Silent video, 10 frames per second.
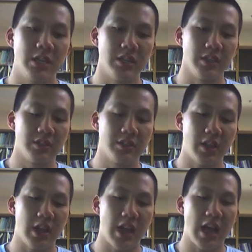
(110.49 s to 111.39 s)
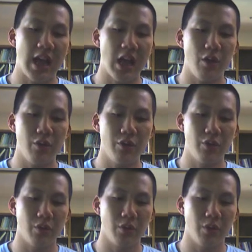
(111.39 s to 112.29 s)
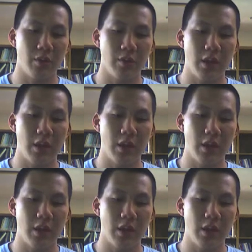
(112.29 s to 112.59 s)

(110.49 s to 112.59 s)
is how you're